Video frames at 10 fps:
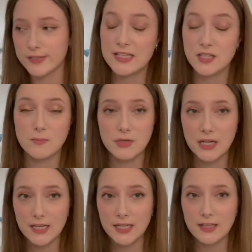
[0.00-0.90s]
It's
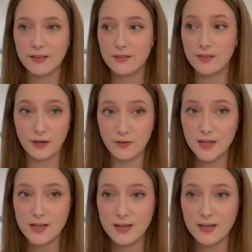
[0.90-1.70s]
complete theory.